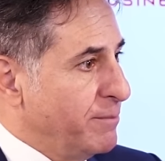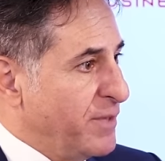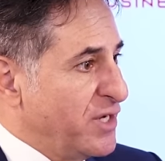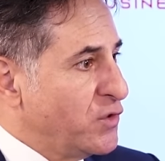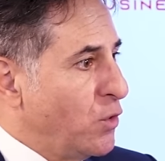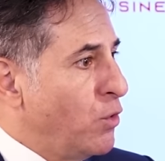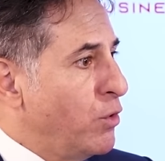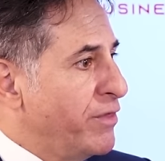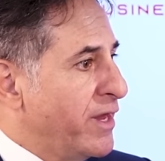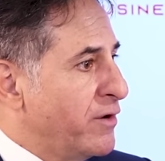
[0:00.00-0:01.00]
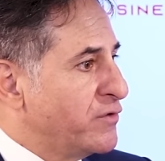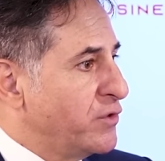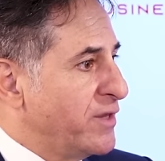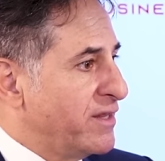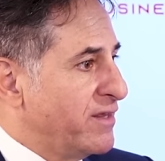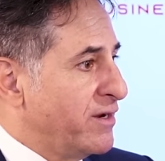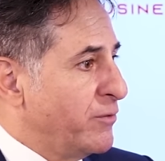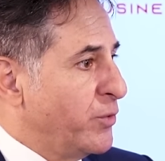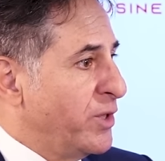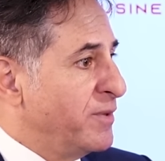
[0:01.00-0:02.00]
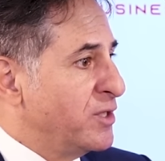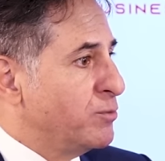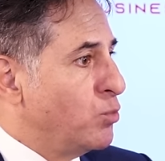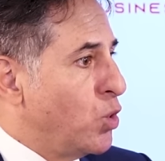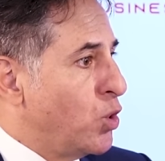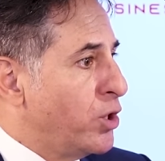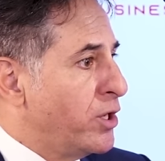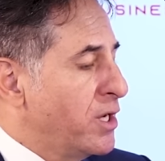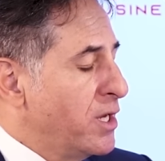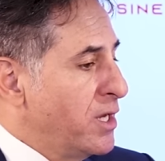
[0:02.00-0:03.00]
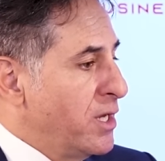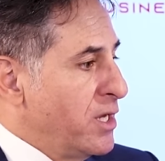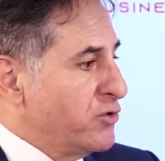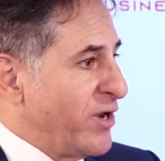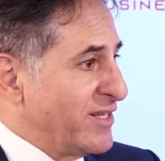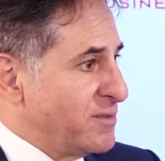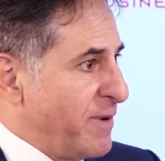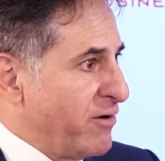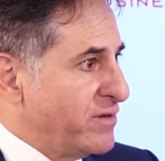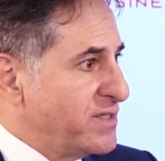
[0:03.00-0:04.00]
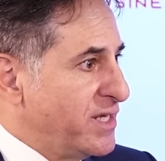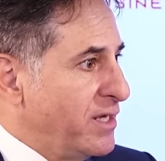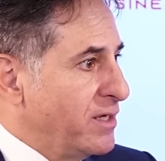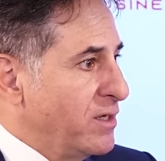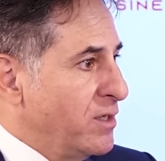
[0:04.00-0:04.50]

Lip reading: But it's all there so that we build more transparency,